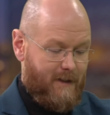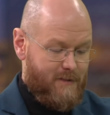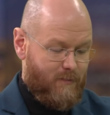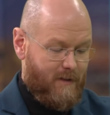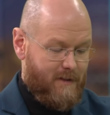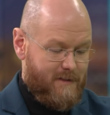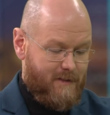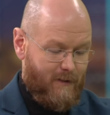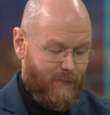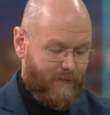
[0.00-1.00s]
Nice words.
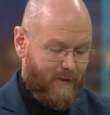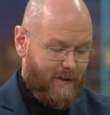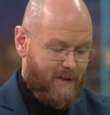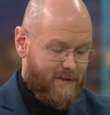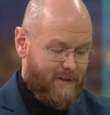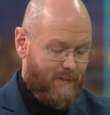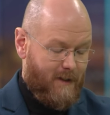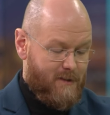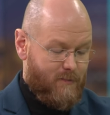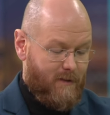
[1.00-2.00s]
Hopefully, some
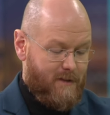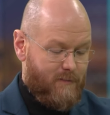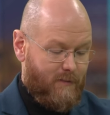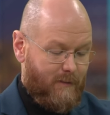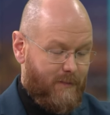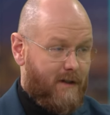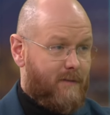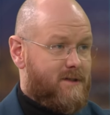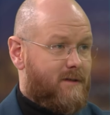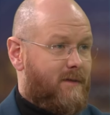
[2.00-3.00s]
nice words will
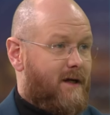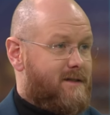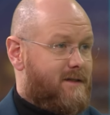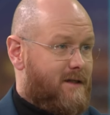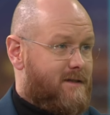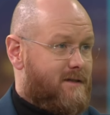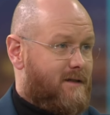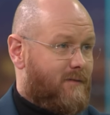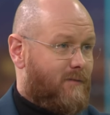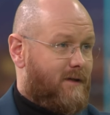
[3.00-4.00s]
become some nice deeds.
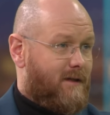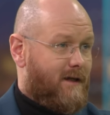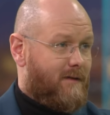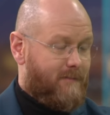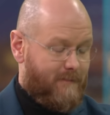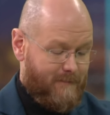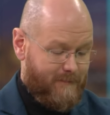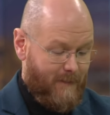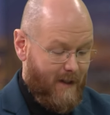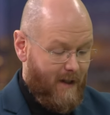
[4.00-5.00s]
One we day. hope so.
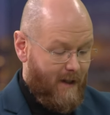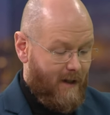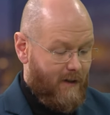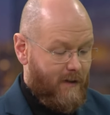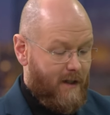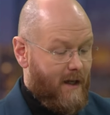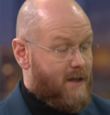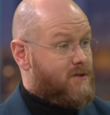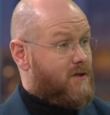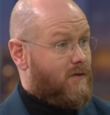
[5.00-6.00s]
Okay,
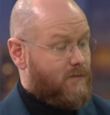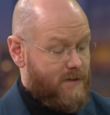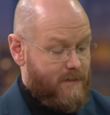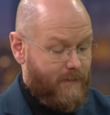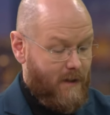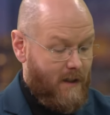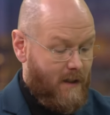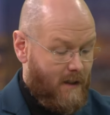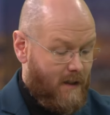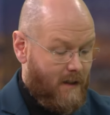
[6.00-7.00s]
NGOs.
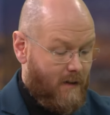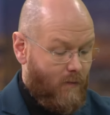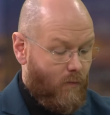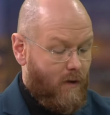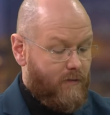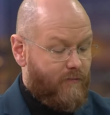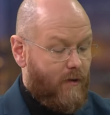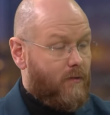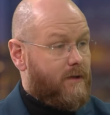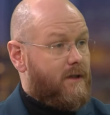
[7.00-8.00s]
Uh, what role